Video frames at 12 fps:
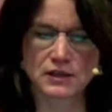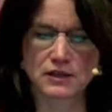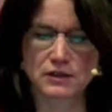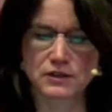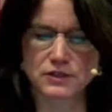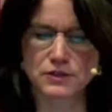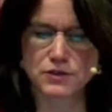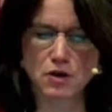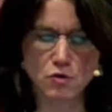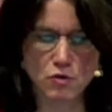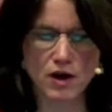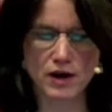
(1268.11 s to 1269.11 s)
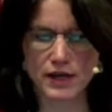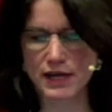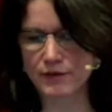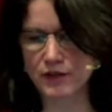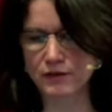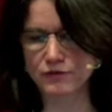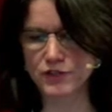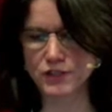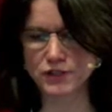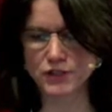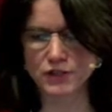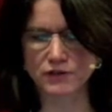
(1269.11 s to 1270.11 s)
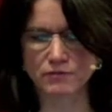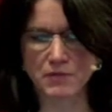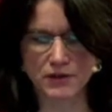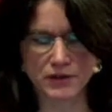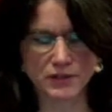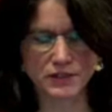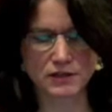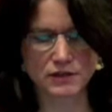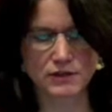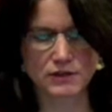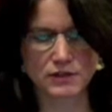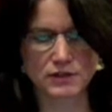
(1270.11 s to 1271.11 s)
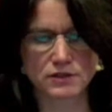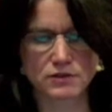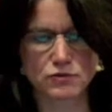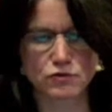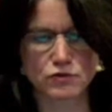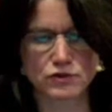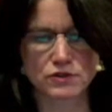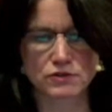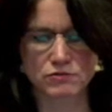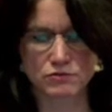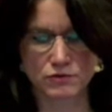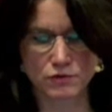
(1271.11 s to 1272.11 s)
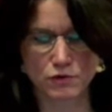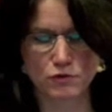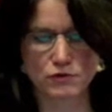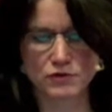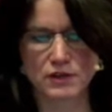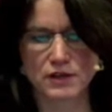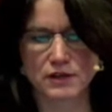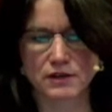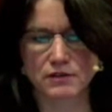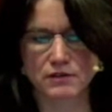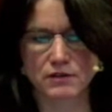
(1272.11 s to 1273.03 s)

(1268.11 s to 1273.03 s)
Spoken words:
There is no high level of teaching of mother tongue in these schools, nor the